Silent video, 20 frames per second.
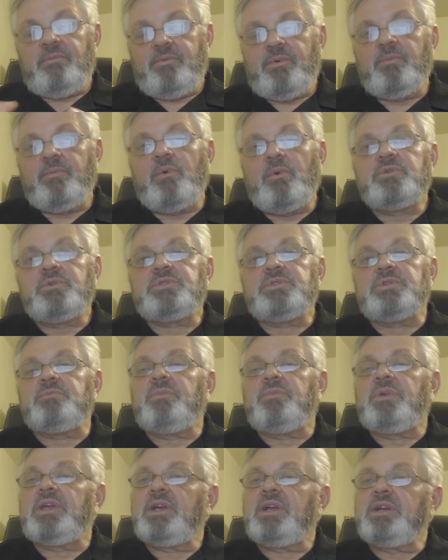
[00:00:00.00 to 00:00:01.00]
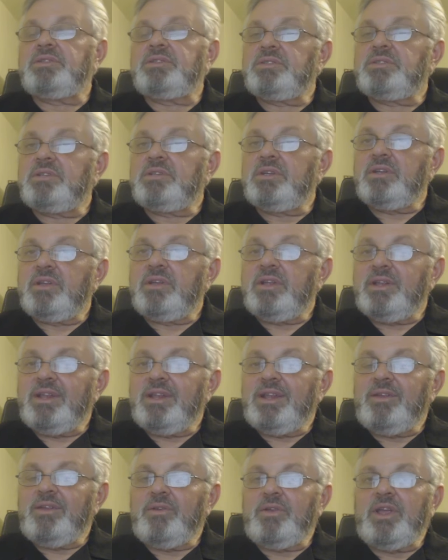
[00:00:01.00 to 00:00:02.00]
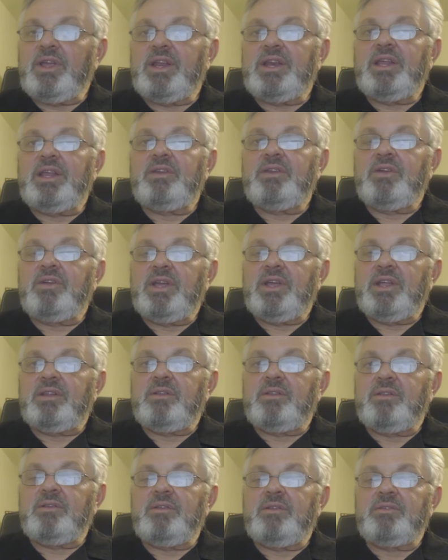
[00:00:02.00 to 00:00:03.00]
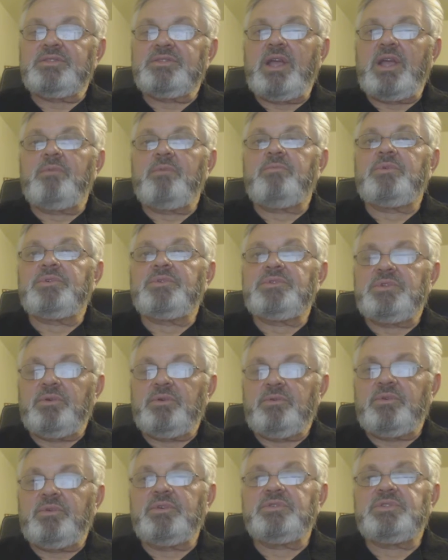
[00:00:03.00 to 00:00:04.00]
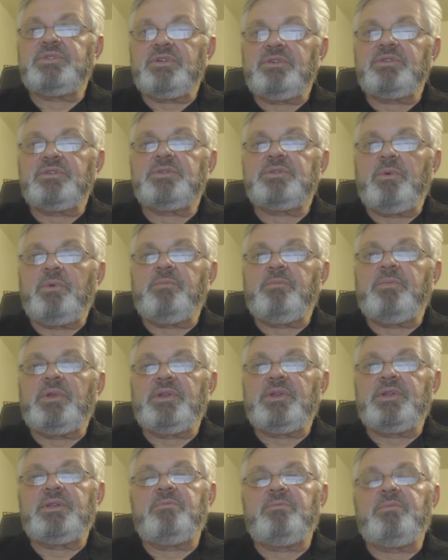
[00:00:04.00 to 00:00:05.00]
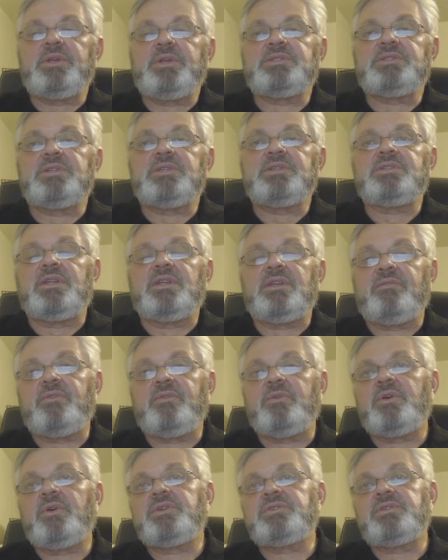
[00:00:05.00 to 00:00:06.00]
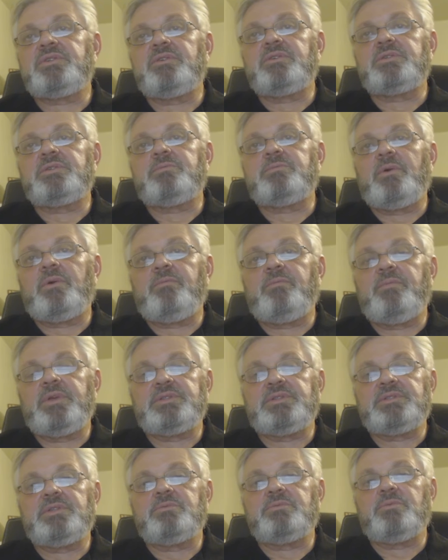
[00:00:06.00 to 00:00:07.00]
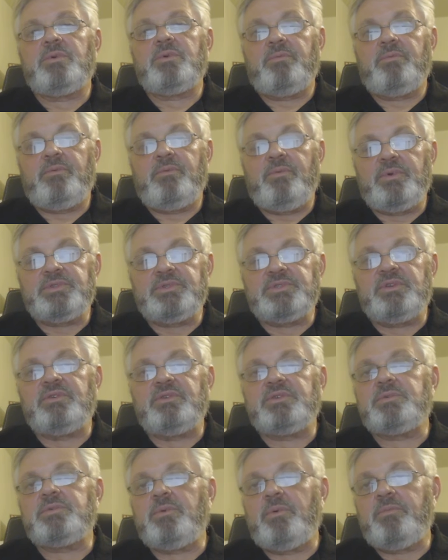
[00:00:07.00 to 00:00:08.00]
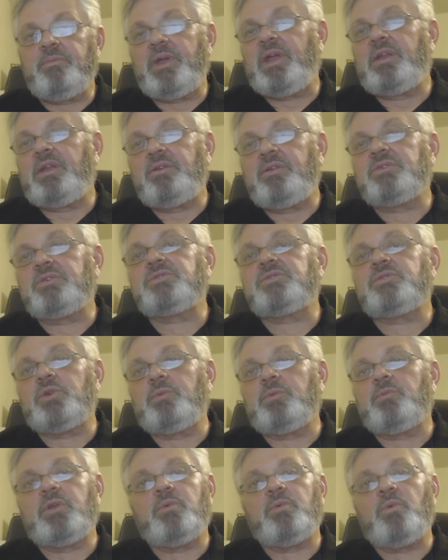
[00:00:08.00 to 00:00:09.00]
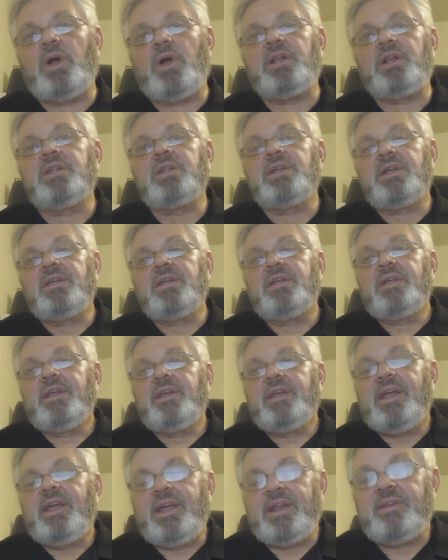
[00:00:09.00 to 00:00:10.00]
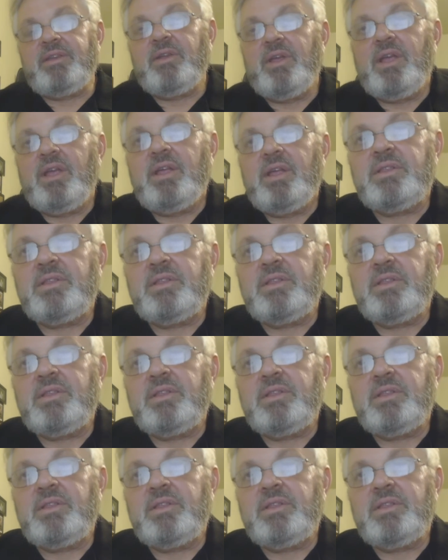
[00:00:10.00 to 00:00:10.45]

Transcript: promotion, because you get in, you get samples, you're serious about building the business, and if you are serious about business, we're serious about paying you extremely well. And